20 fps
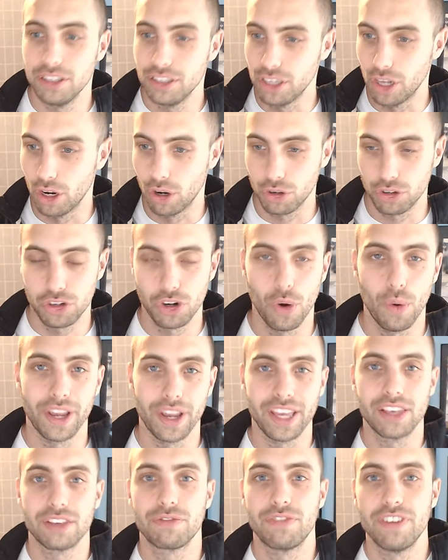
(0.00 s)
you know,
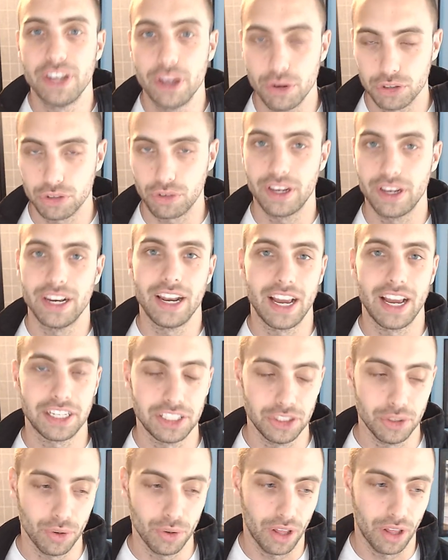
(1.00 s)
showing his video screen and
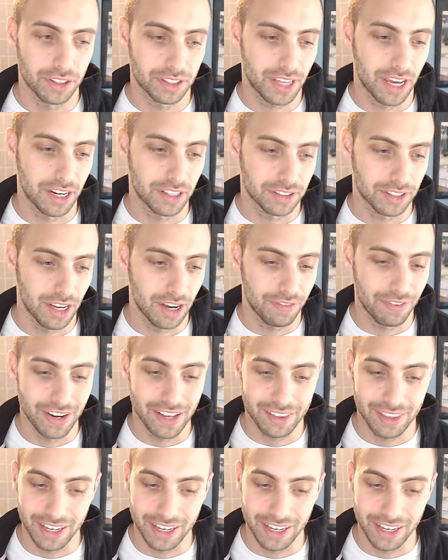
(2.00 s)
actually doing all this kind of stuff.